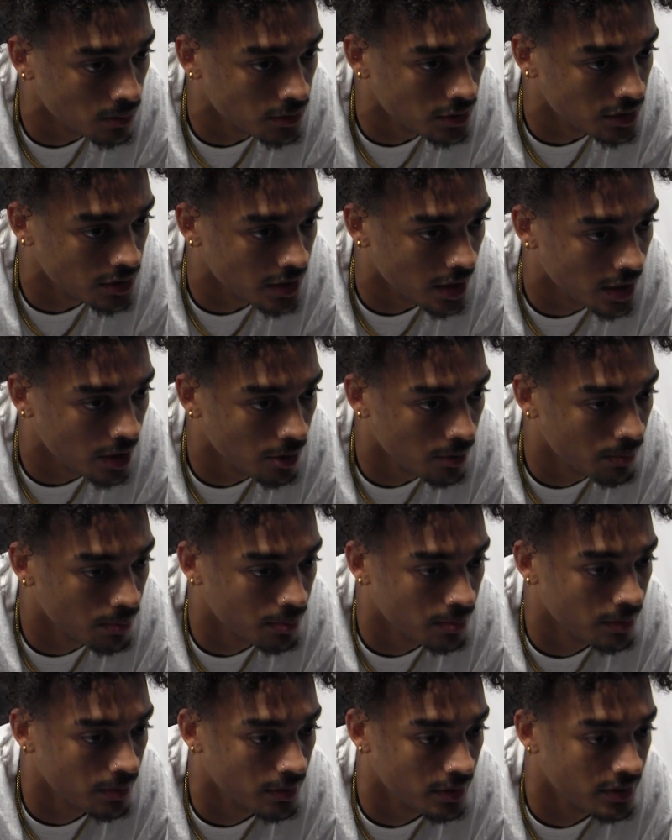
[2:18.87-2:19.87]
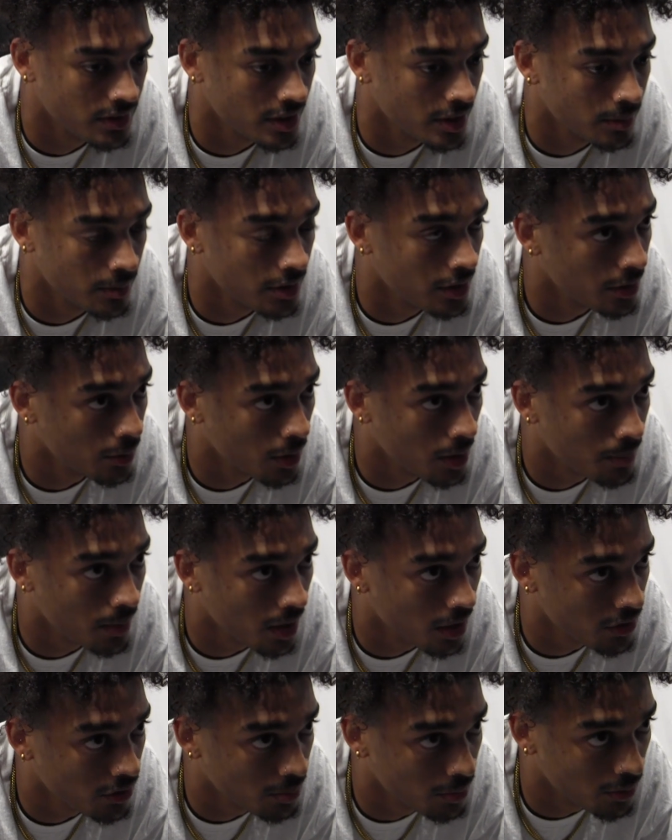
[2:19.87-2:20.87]
Just help the team in any way
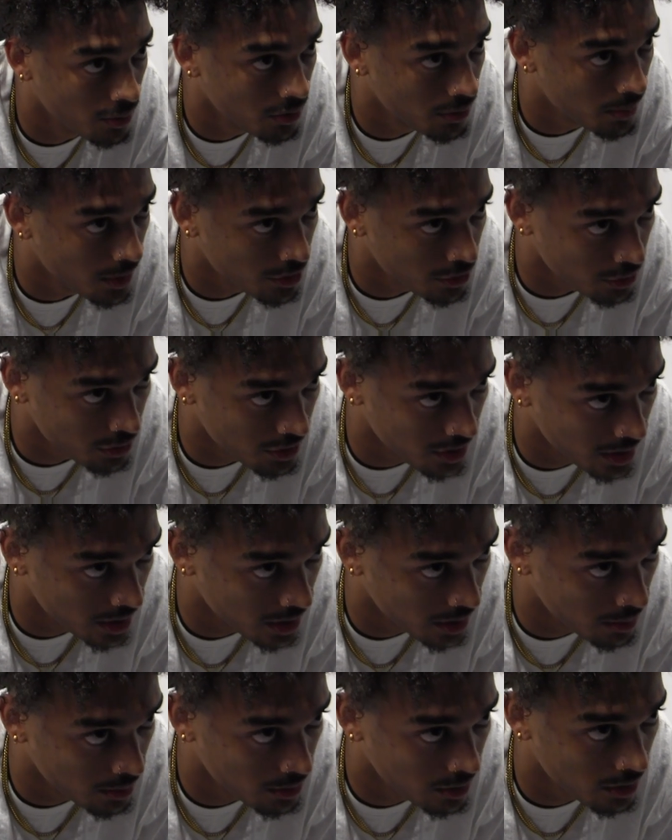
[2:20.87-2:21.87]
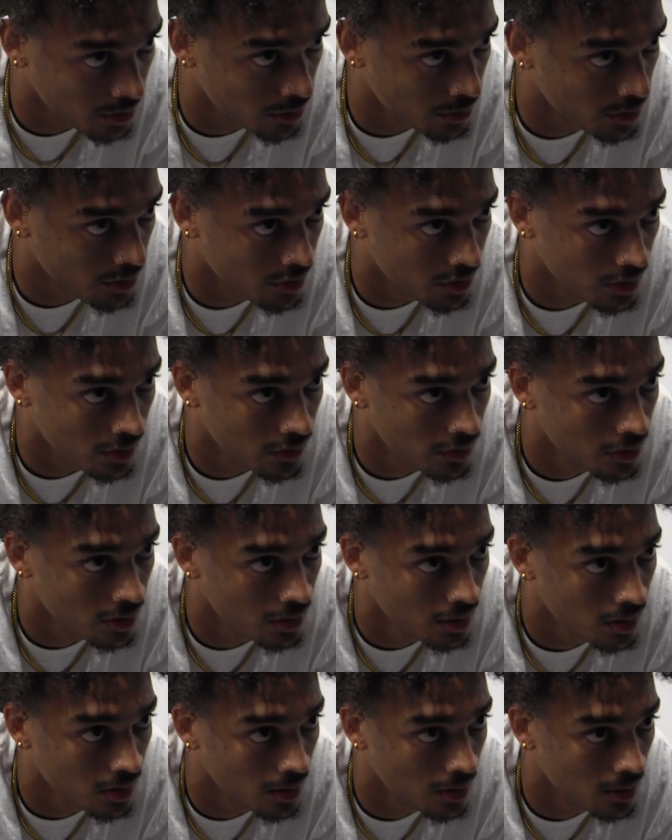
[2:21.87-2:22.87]
possible, special teams, as a
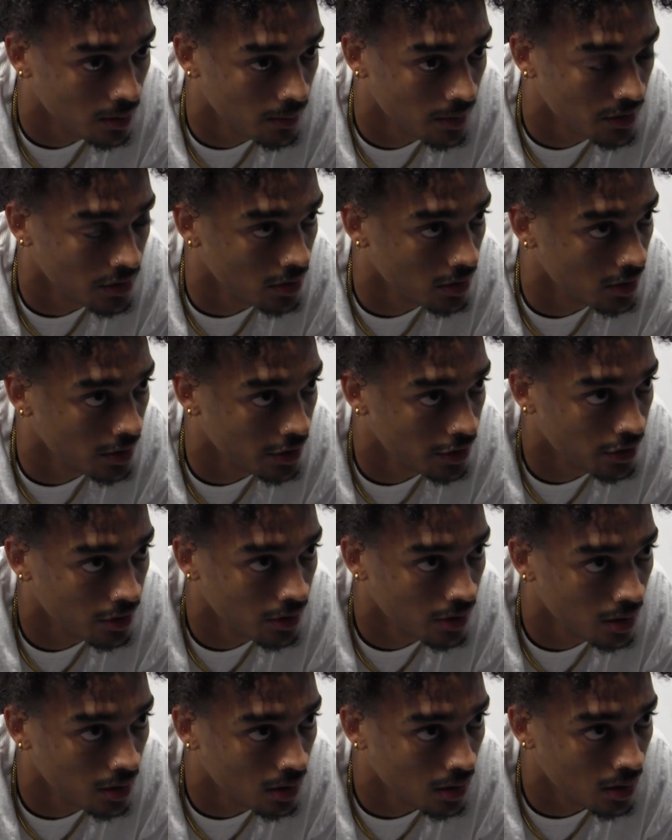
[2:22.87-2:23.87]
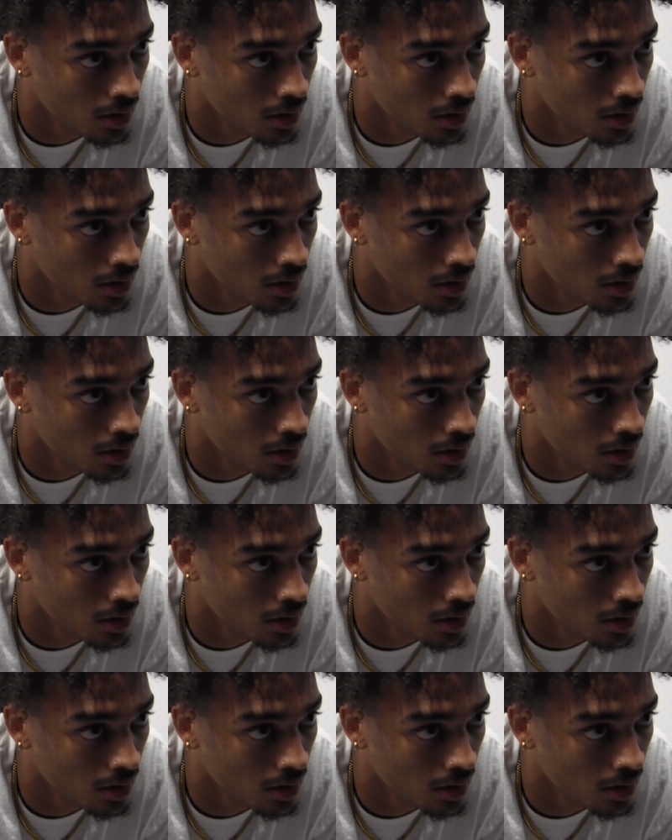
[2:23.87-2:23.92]
receiver, as a leader.